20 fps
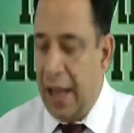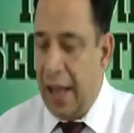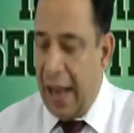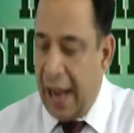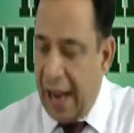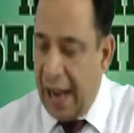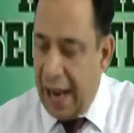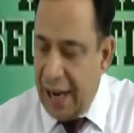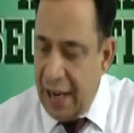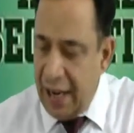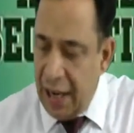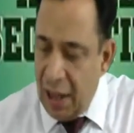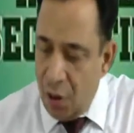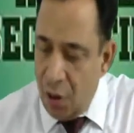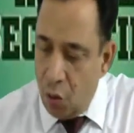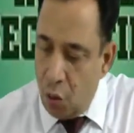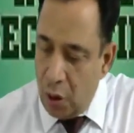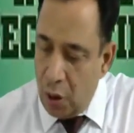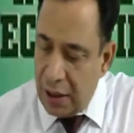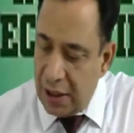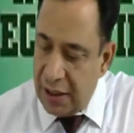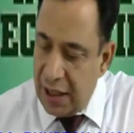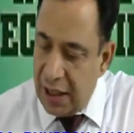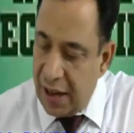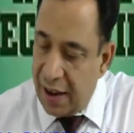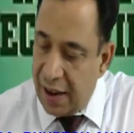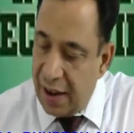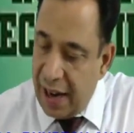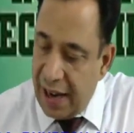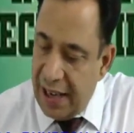and what are
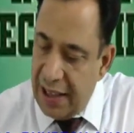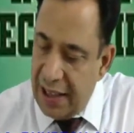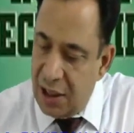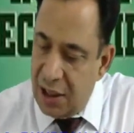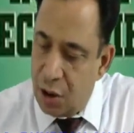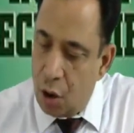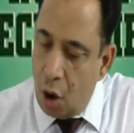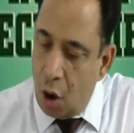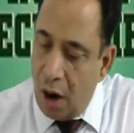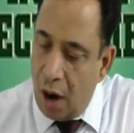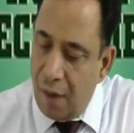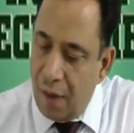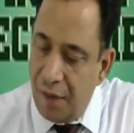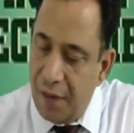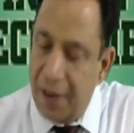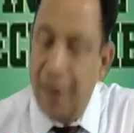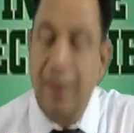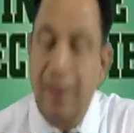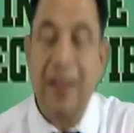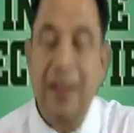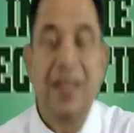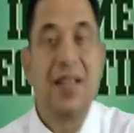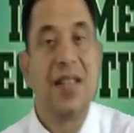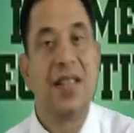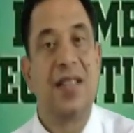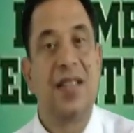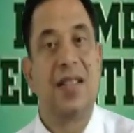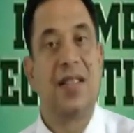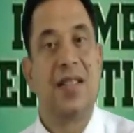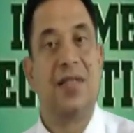the rights of
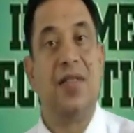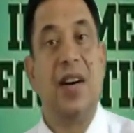investors,